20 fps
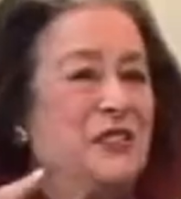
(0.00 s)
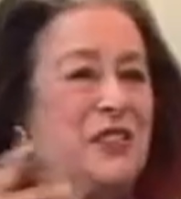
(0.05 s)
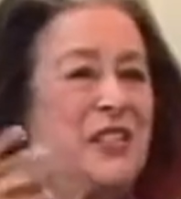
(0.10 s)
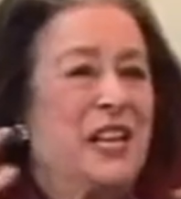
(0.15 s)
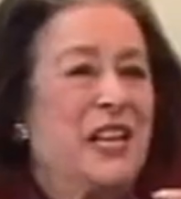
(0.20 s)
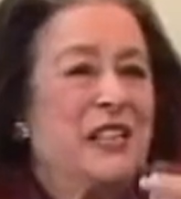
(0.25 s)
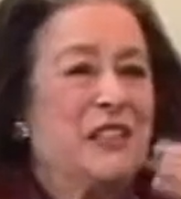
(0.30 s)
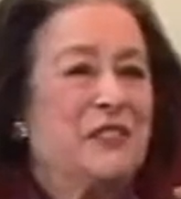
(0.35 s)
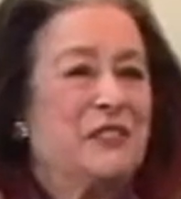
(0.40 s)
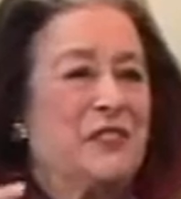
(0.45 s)
you
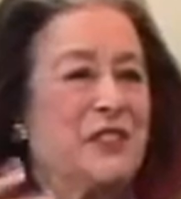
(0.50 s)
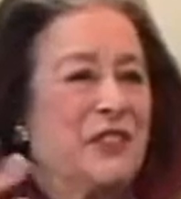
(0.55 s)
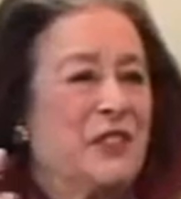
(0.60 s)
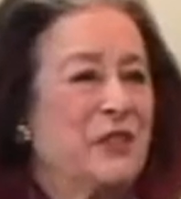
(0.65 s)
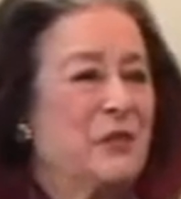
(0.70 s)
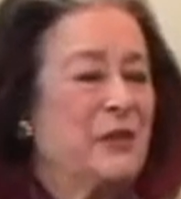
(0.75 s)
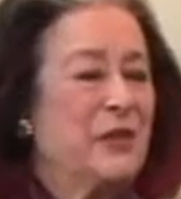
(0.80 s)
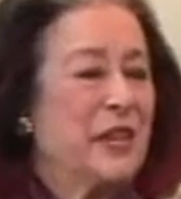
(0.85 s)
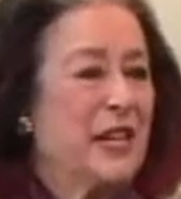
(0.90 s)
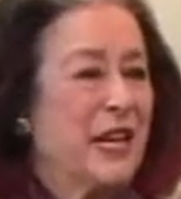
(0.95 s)
tell if they're
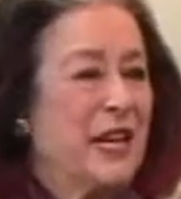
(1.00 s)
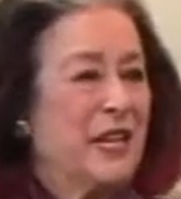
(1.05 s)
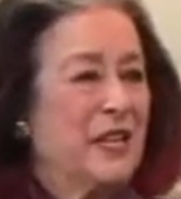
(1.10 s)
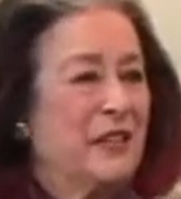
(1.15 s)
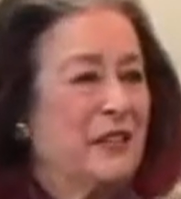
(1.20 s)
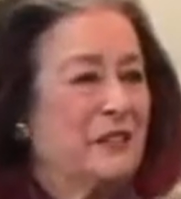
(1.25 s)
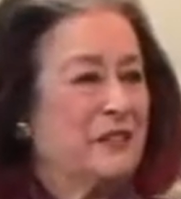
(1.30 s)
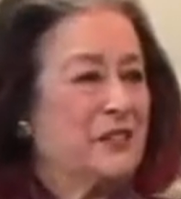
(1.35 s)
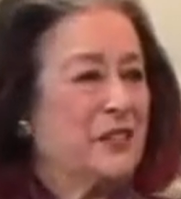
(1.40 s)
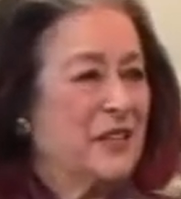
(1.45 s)

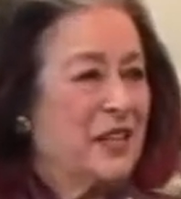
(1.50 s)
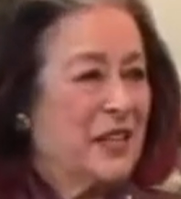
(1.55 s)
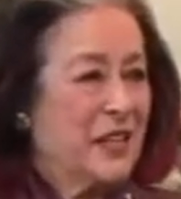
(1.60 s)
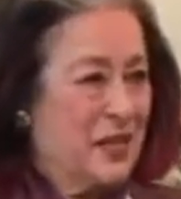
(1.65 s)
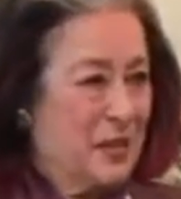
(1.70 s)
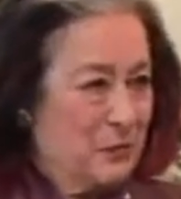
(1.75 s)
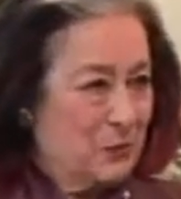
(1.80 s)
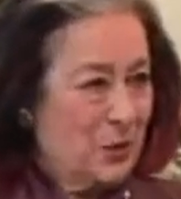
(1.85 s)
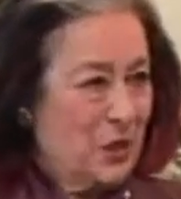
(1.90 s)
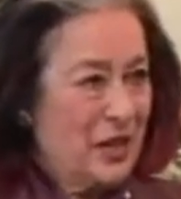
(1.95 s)
creative? Do they
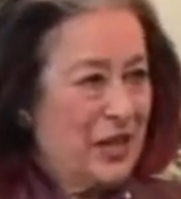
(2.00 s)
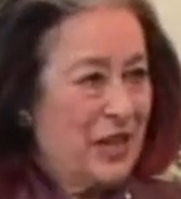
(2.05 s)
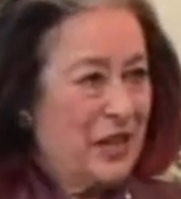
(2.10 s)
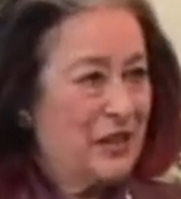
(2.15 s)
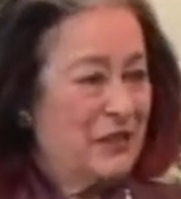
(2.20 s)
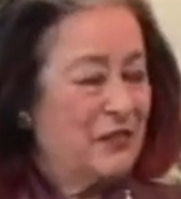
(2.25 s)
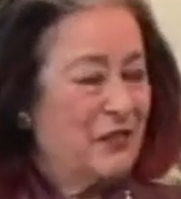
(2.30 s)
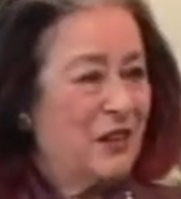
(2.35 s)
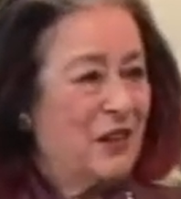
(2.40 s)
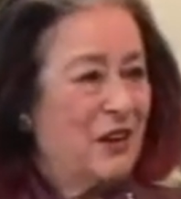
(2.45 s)
come right out
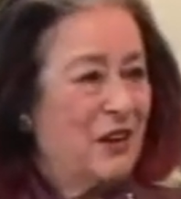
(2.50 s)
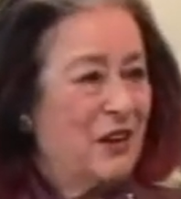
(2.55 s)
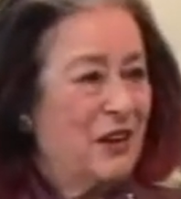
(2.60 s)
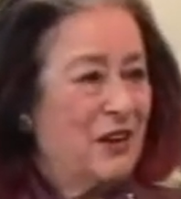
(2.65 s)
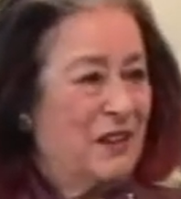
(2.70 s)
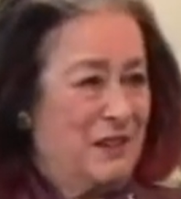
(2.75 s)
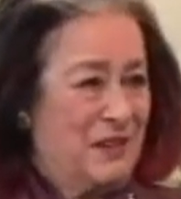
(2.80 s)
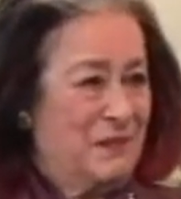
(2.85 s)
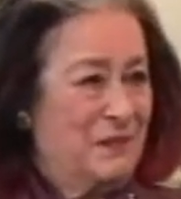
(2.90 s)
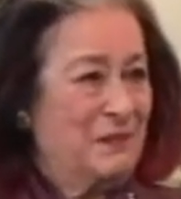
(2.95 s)
of
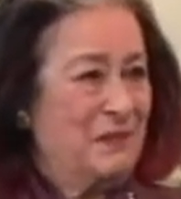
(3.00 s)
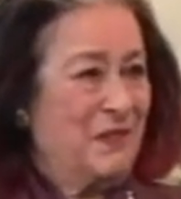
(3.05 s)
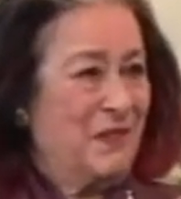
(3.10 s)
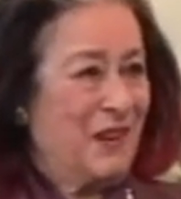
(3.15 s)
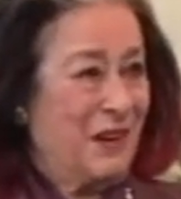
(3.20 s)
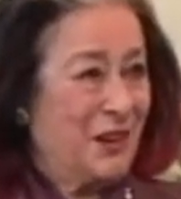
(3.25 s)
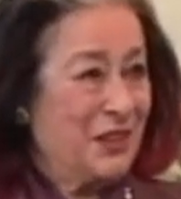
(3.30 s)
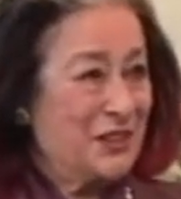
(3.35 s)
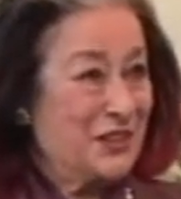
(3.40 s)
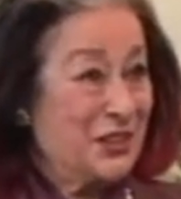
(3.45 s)
um,
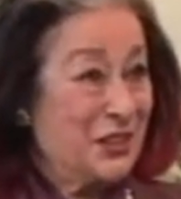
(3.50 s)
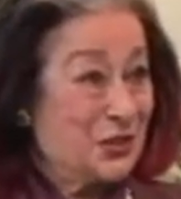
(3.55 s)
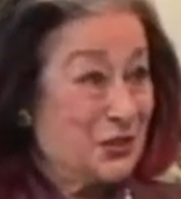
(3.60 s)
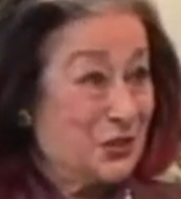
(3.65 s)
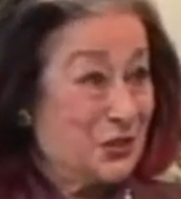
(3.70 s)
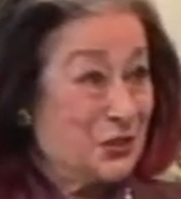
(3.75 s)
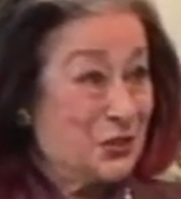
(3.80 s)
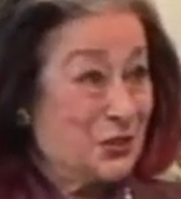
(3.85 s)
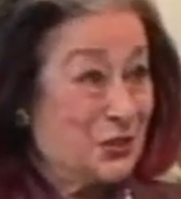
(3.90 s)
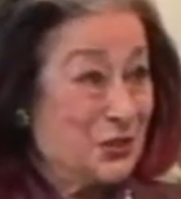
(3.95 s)
architecture
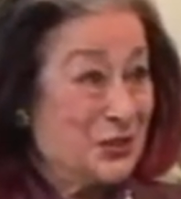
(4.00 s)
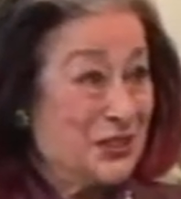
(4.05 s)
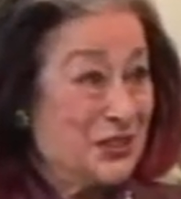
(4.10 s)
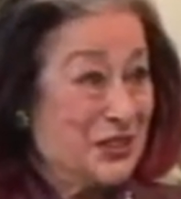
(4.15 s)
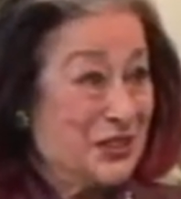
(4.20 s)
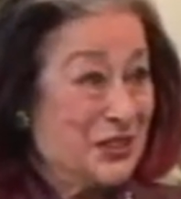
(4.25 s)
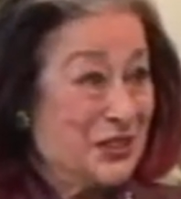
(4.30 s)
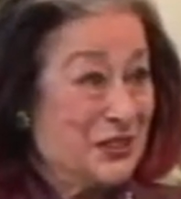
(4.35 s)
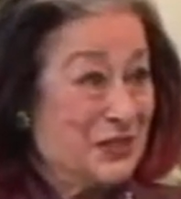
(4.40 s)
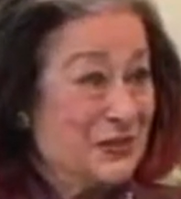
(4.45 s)
school to
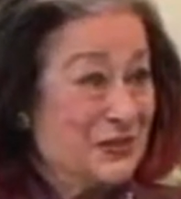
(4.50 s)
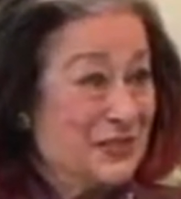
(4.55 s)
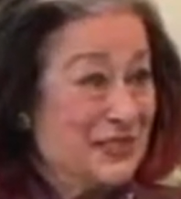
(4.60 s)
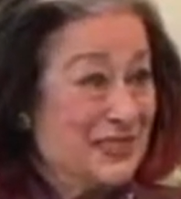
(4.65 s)
you?